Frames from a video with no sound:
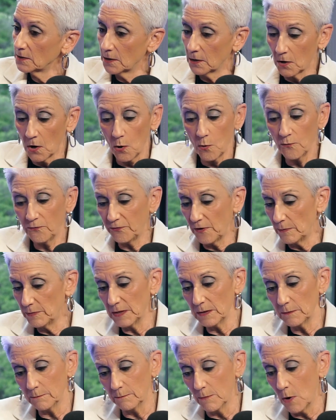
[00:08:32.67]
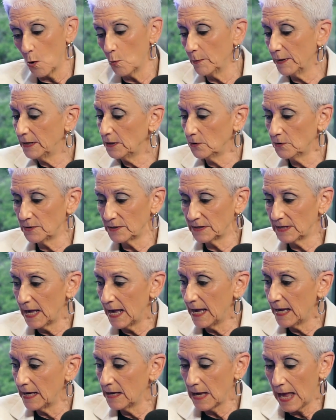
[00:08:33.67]
go from the moment you
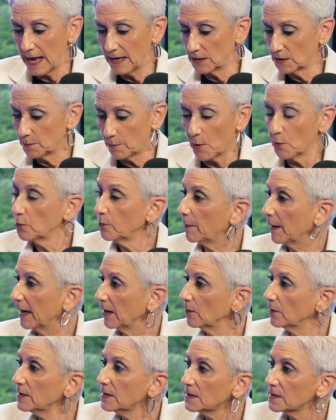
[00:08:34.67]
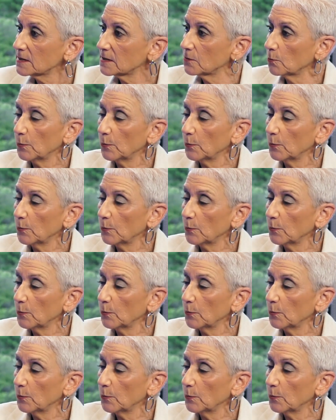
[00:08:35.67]
say, and it's both parents,